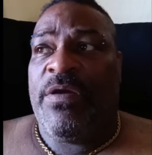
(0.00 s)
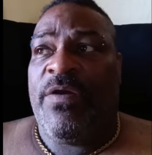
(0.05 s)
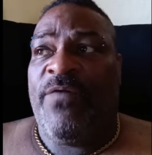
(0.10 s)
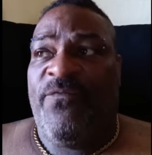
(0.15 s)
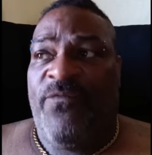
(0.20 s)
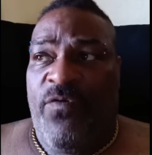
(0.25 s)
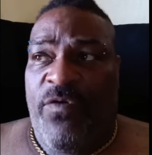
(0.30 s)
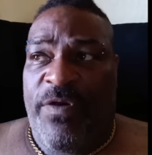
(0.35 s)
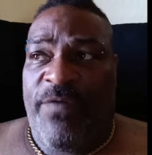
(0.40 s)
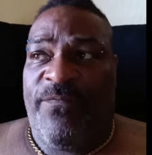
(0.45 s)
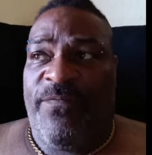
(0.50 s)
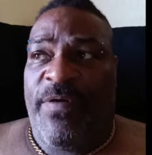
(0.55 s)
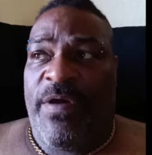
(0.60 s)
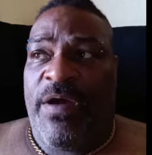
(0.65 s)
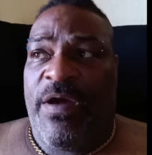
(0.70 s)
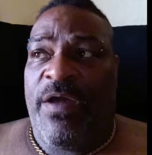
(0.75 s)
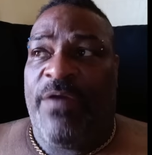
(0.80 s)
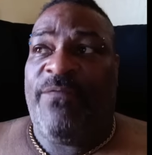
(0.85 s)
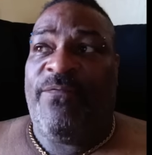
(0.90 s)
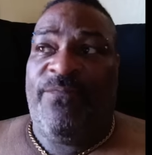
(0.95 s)

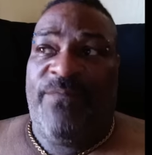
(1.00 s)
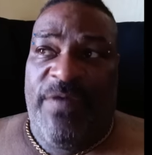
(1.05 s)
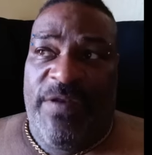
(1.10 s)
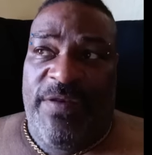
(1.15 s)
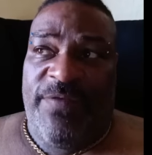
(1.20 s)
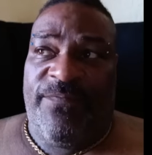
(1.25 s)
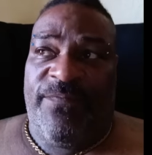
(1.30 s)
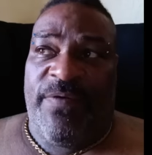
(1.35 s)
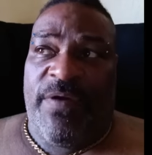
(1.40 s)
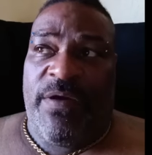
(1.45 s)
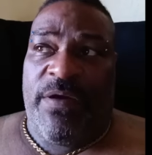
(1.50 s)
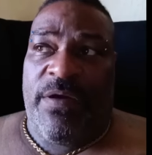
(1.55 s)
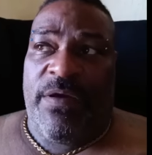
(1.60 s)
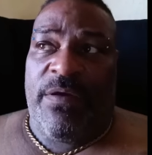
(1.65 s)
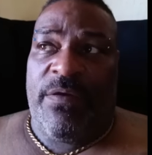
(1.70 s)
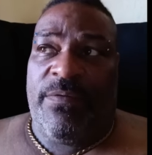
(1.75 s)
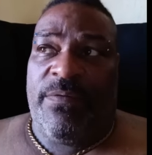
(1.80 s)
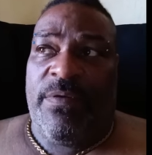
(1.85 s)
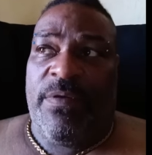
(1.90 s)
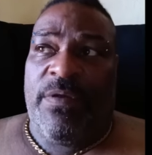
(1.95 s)
45,
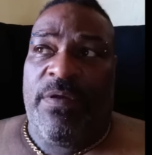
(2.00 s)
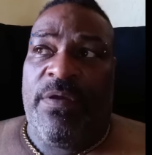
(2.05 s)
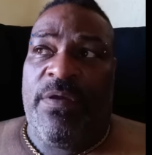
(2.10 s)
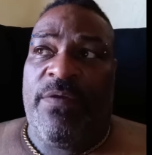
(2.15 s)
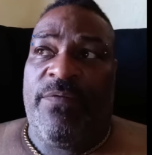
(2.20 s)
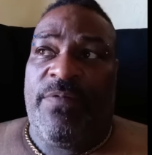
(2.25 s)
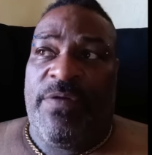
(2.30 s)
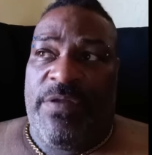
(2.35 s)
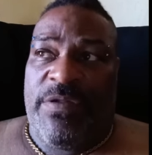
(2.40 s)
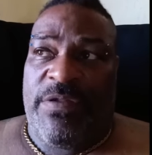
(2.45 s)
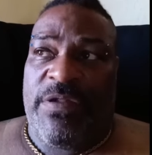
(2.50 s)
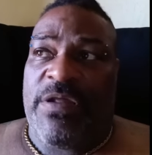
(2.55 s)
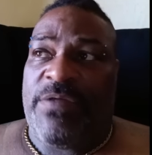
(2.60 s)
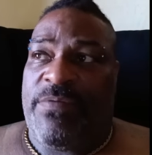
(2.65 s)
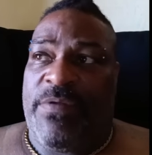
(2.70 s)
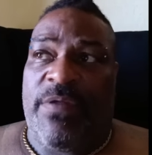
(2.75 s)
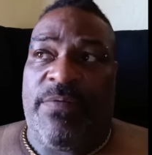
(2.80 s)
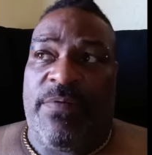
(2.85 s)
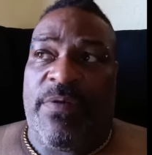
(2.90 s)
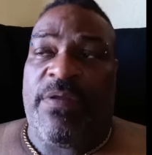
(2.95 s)
55, 56,
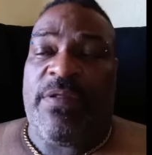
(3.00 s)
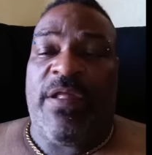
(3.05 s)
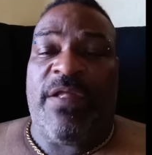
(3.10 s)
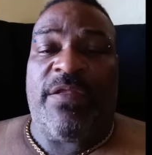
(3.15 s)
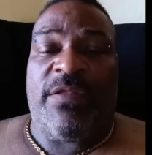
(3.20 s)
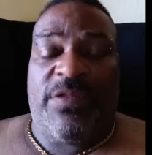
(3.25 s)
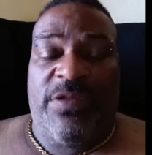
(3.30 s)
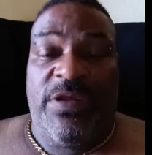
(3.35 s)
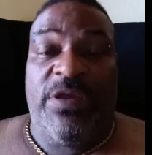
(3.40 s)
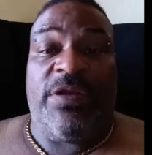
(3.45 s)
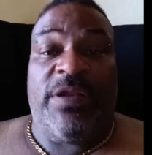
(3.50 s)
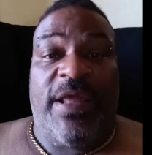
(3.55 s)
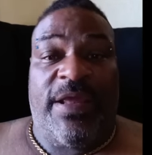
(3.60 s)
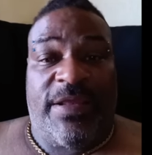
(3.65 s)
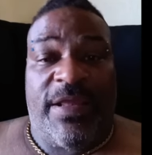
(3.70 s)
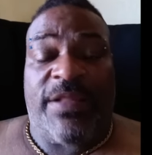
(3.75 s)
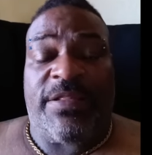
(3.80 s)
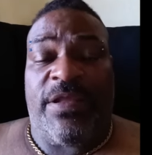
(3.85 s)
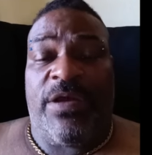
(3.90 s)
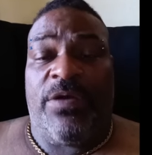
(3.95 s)
57, that's, yeah,
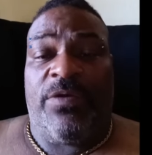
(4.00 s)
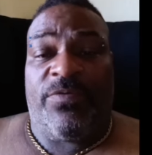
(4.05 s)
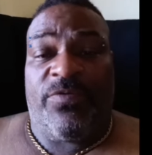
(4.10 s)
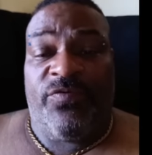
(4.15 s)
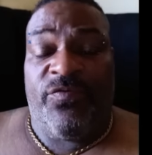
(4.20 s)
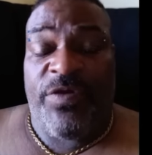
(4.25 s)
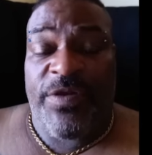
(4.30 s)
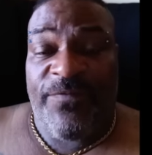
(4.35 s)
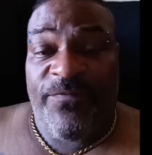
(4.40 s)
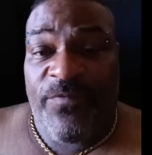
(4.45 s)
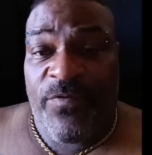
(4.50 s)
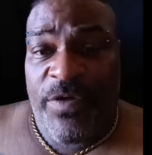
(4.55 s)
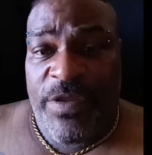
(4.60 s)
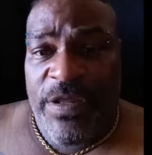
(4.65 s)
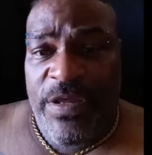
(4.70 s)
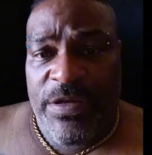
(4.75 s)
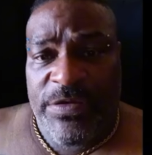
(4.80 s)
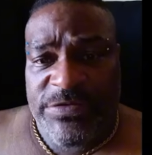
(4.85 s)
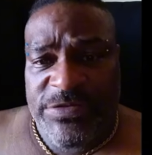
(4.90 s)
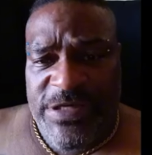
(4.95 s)
like I thought, 24
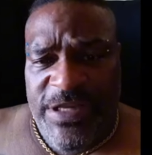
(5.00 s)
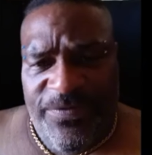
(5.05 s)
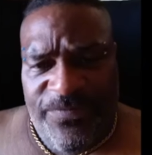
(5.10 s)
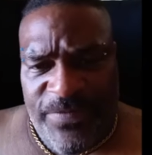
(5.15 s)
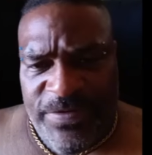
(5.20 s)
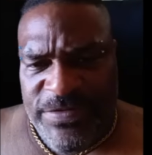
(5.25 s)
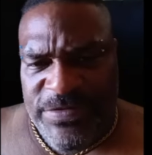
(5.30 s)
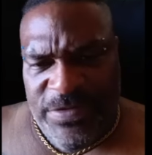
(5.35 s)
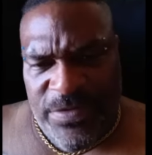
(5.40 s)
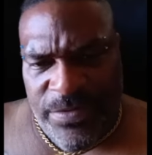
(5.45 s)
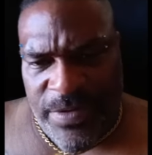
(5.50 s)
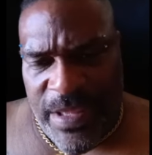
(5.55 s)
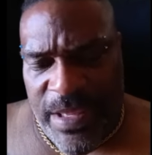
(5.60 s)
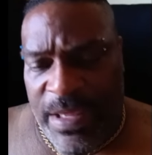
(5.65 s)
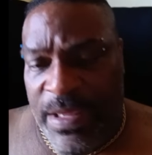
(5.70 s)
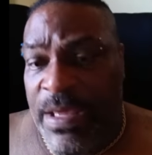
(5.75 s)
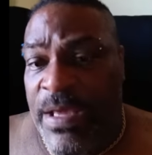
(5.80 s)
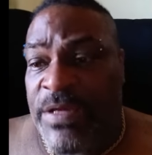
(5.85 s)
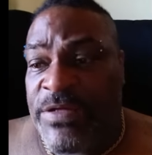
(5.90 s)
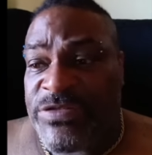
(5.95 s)
years difference.
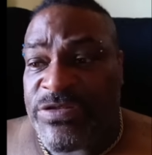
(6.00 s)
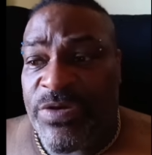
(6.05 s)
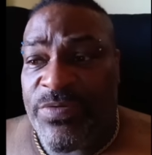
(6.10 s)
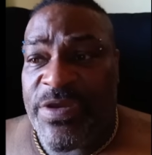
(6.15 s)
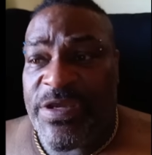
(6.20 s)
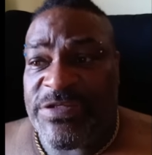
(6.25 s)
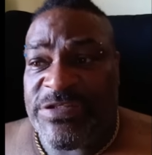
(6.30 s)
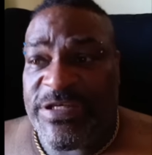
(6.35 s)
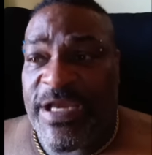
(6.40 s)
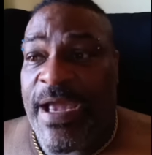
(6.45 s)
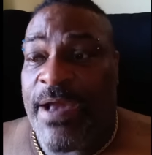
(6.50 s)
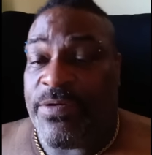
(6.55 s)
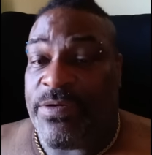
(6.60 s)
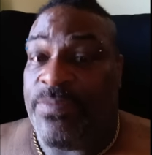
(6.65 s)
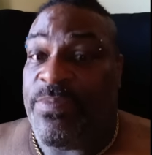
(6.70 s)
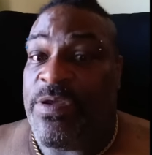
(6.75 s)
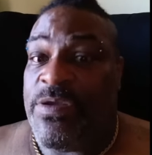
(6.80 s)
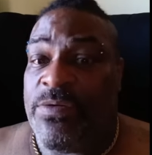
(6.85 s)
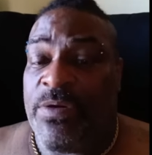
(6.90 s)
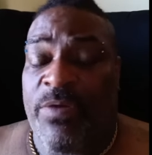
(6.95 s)
Okay, so he a child to
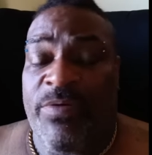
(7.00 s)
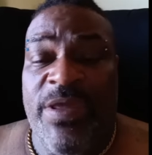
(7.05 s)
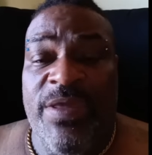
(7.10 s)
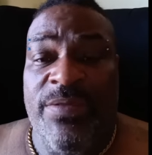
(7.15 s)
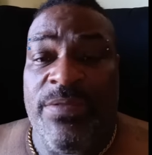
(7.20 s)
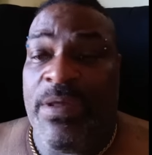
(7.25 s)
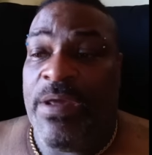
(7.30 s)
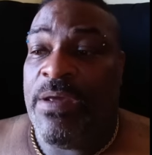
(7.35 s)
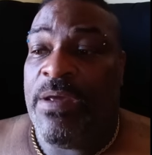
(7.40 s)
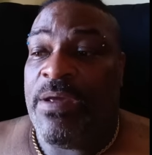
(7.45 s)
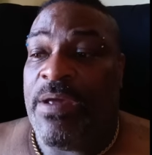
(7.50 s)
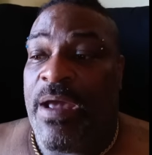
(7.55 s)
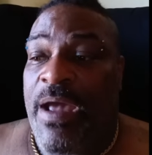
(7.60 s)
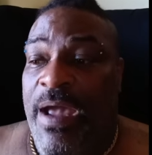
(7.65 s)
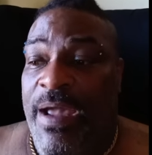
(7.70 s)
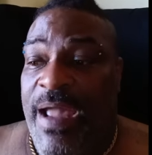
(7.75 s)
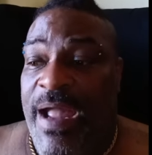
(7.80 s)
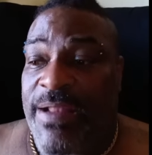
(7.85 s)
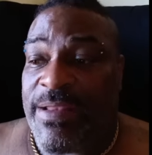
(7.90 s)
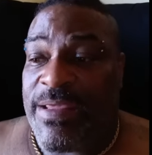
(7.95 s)
me. You know, he,
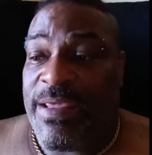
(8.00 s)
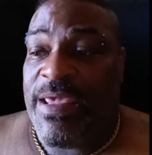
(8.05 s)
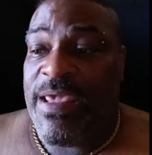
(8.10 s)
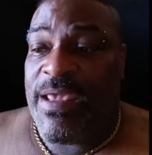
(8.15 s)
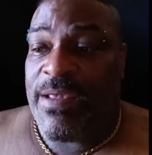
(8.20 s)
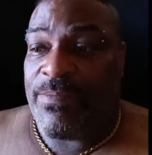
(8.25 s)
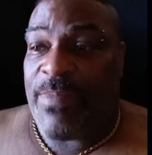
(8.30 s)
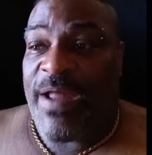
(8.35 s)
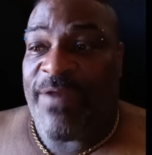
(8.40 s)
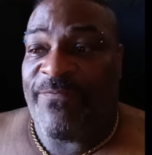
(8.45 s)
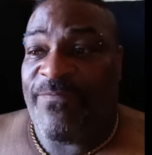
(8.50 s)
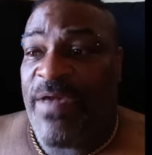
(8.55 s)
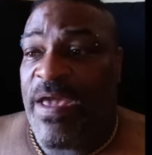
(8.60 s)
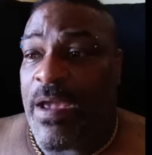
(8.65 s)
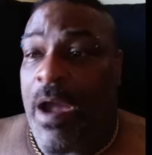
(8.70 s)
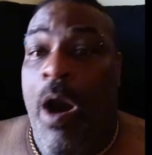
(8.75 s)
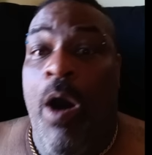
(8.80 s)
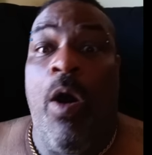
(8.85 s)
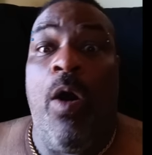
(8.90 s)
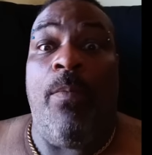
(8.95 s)
I got kids. Matter of
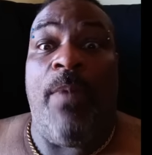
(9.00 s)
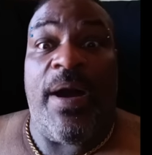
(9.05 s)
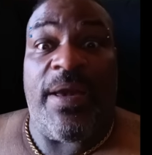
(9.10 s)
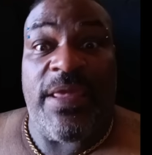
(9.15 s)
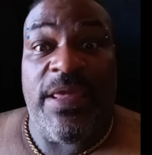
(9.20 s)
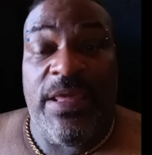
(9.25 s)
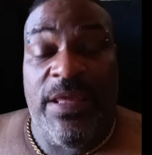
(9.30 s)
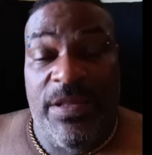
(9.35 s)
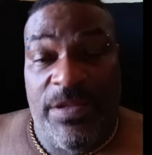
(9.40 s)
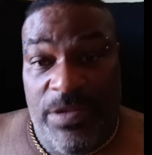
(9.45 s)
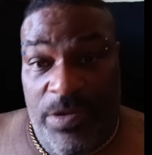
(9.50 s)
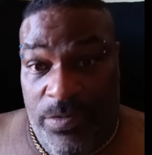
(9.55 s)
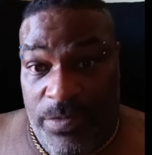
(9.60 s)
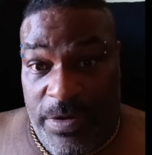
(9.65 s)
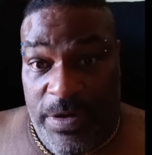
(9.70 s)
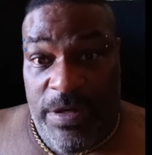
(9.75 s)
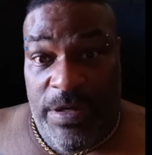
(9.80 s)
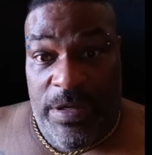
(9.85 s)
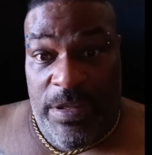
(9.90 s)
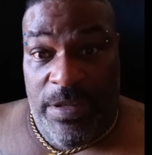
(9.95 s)
fact, all my kids older
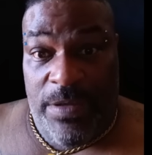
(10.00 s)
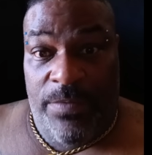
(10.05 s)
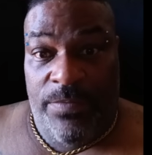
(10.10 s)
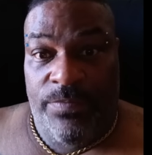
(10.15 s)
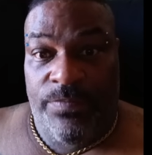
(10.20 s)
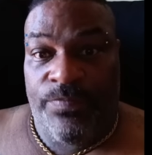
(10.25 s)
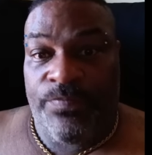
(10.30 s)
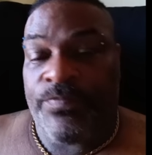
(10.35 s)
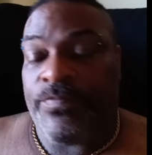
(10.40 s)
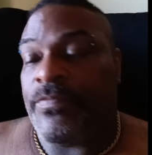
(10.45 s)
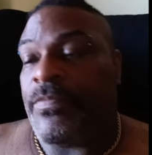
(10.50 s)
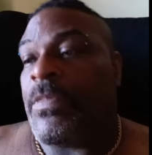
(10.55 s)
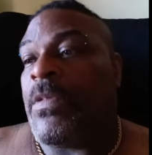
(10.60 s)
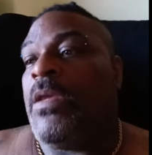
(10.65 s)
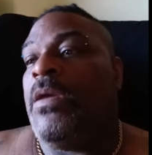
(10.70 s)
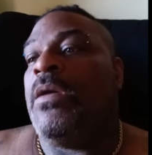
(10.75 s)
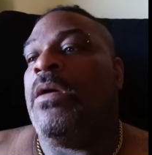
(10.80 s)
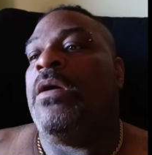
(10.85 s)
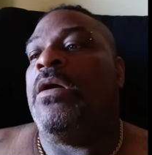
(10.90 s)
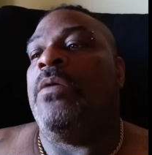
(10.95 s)
than him.
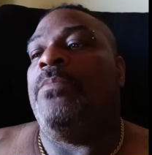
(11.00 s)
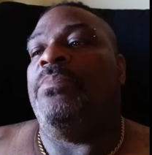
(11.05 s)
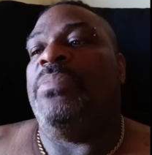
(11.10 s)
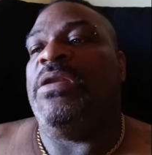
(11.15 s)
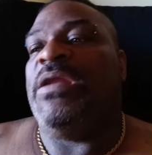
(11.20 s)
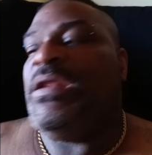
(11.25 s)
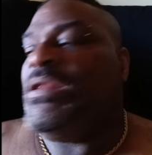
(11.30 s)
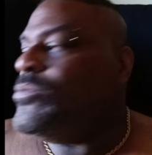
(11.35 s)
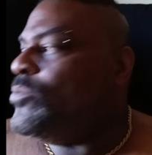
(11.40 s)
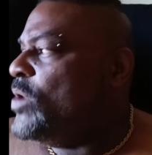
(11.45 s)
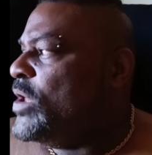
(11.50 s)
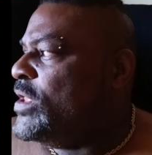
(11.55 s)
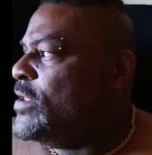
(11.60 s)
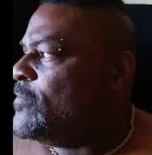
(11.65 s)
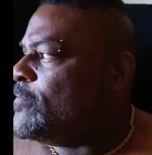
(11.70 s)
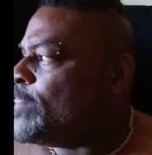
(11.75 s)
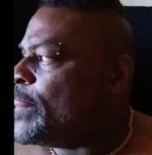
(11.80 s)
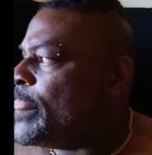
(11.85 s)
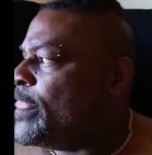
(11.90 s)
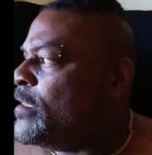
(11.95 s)
But
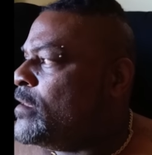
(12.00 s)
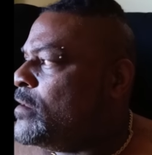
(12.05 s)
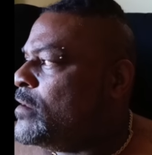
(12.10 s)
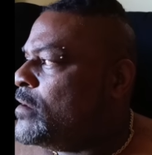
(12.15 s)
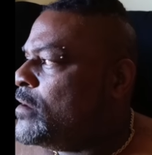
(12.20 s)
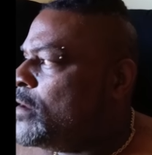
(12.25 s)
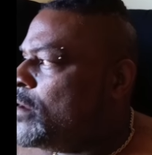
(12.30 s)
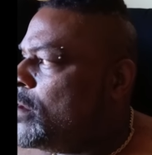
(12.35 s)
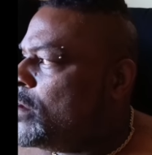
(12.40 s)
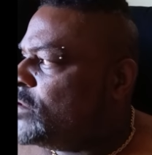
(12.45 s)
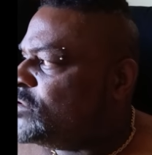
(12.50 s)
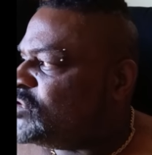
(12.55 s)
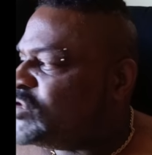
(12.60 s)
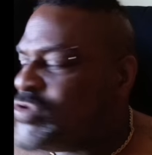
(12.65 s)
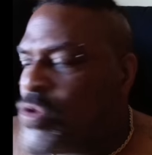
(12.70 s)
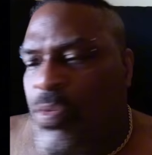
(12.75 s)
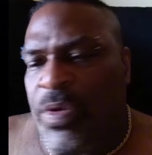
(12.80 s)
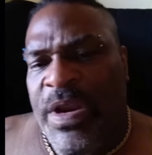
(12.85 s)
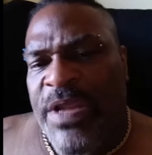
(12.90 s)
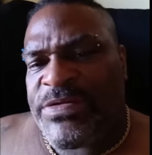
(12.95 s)
anyway,
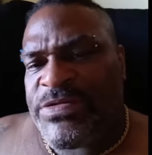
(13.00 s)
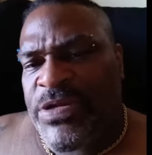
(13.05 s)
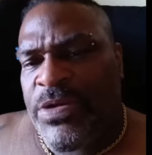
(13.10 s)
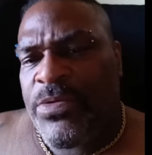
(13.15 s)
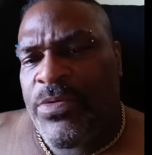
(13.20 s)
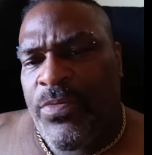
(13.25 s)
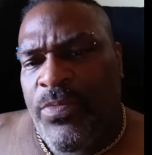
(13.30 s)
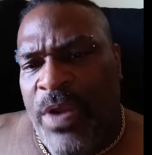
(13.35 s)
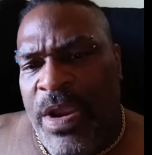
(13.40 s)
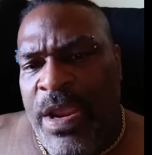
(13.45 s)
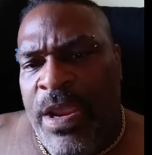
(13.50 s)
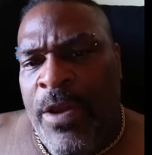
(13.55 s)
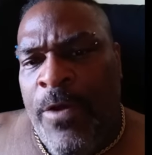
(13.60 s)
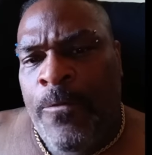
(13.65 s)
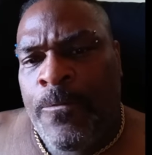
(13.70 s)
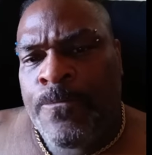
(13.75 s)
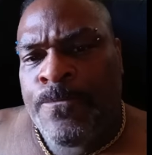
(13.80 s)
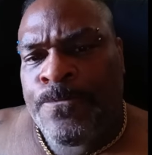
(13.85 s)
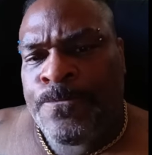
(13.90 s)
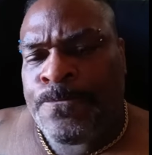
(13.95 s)
so when I turn around,